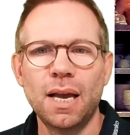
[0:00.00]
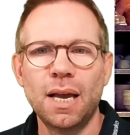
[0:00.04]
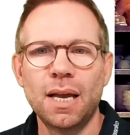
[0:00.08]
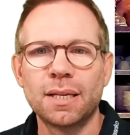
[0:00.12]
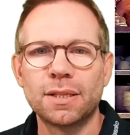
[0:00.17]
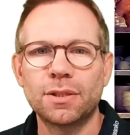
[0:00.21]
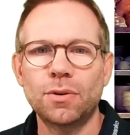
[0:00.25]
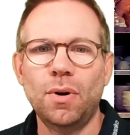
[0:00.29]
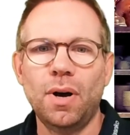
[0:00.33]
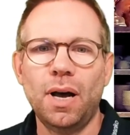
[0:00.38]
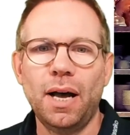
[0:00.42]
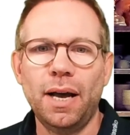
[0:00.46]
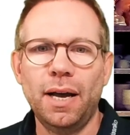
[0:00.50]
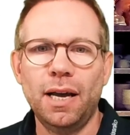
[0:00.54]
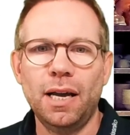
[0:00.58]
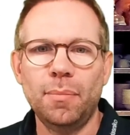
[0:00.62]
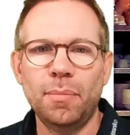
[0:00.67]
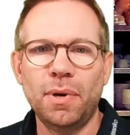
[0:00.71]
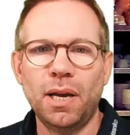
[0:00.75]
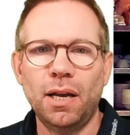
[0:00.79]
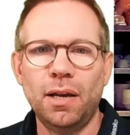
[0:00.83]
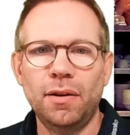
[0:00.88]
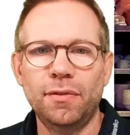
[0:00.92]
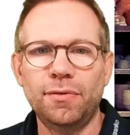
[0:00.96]
So I
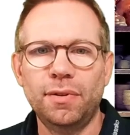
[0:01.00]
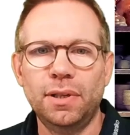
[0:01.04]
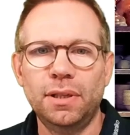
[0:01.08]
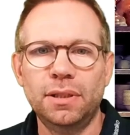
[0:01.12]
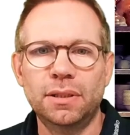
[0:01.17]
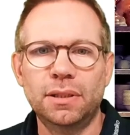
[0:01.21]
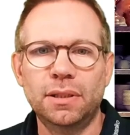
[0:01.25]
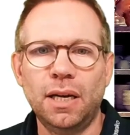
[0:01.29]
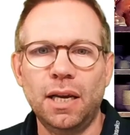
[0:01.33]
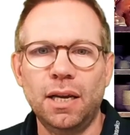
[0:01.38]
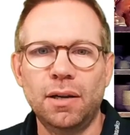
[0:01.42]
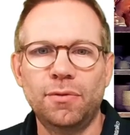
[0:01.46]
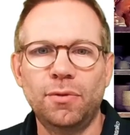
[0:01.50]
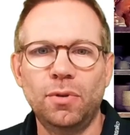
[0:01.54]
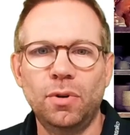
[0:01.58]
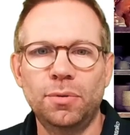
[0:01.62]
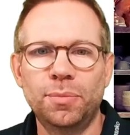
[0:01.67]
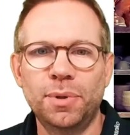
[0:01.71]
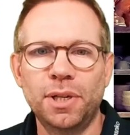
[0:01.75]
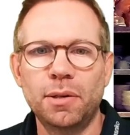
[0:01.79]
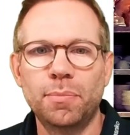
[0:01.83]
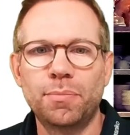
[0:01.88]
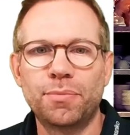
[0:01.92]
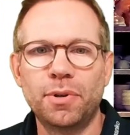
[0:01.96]
have
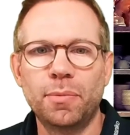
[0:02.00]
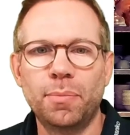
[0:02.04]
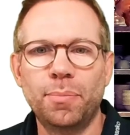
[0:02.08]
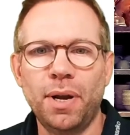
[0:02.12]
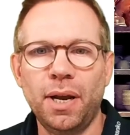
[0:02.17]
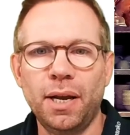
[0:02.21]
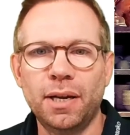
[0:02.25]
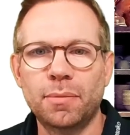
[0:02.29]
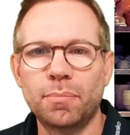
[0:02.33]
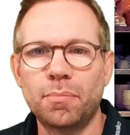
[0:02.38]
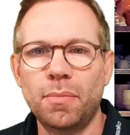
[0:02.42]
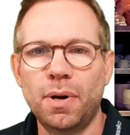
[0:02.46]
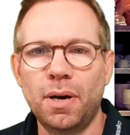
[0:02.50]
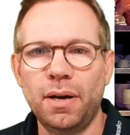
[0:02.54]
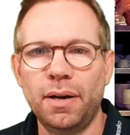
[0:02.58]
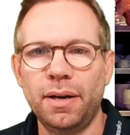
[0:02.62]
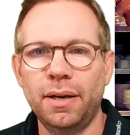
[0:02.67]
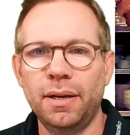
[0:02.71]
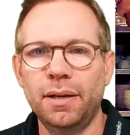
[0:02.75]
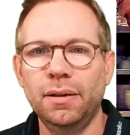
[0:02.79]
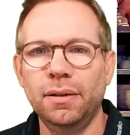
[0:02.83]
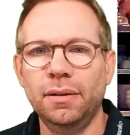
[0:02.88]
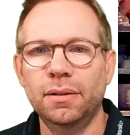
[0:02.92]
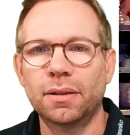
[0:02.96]
already prepared
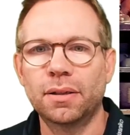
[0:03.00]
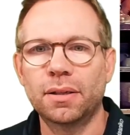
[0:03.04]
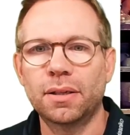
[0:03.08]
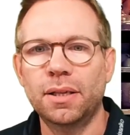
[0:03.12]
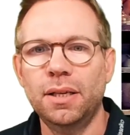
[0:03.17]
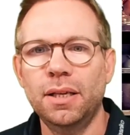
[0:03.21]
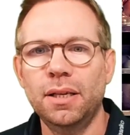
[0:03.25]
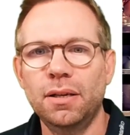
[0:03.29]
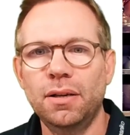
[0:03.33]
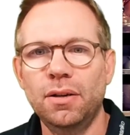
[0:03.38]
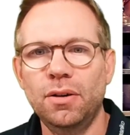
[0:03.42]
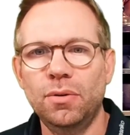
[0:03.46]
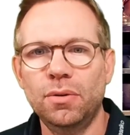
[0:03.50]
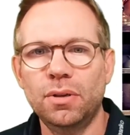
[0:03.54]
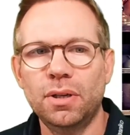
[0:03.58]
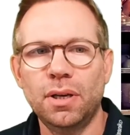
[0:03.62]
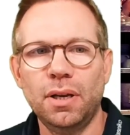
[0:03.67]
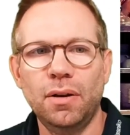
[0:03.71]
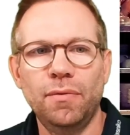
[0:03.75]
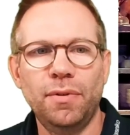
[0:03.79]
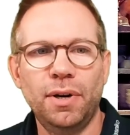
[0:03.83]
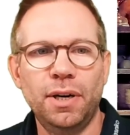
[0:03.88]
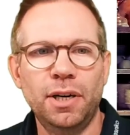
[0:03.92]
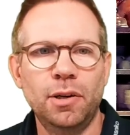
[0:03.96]
my Keycloak
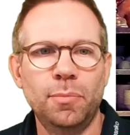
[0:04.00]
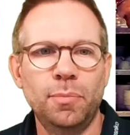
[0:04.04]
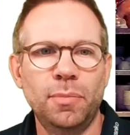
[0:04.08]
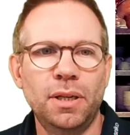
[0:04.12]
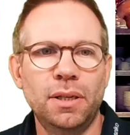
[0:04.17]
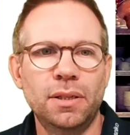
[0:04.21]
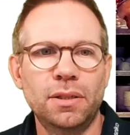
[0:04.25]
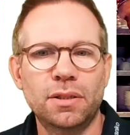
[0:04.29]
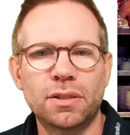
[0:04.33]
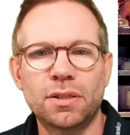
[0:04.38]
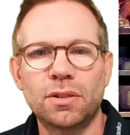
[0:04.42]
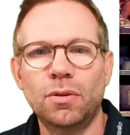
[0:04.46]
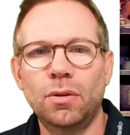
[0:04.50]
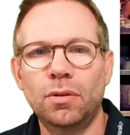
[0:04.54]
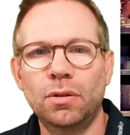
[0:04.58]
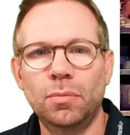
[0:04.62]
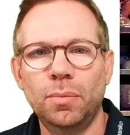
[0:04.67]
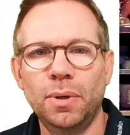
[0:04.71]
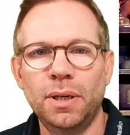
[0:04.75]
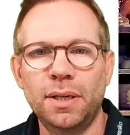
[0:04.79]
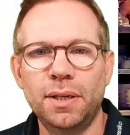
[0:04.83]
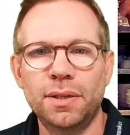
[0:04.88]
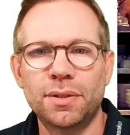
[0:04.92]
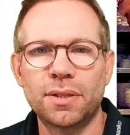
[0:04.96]
environment as
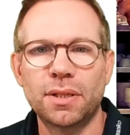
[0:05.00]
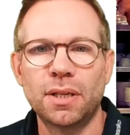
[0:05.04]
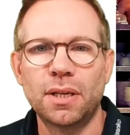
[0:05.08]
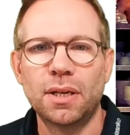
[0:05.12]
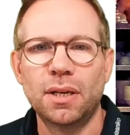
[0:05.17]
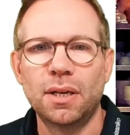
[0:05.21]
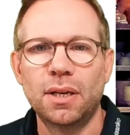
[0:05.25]
always.